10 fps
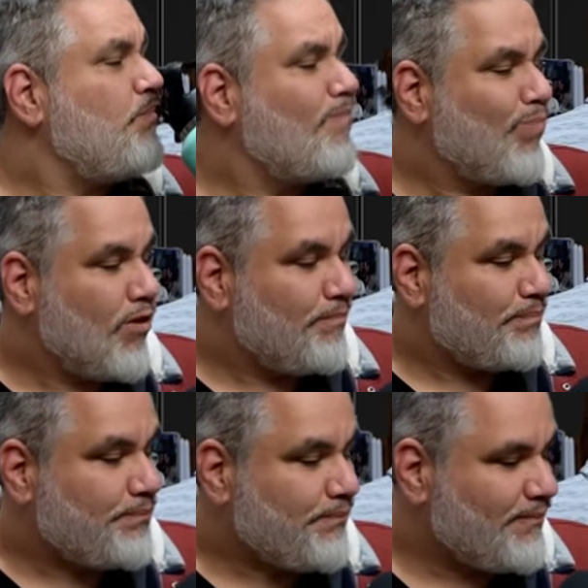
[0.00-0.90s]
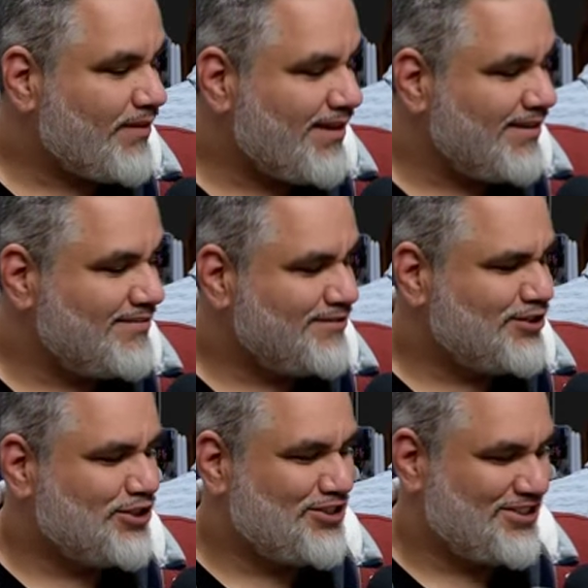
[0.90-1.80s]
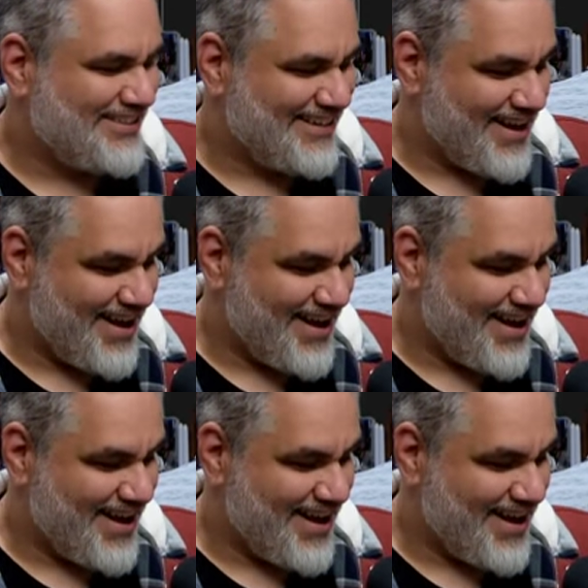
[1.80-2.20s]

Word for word: Oh yeah, name all the Dragon Ball Z characters.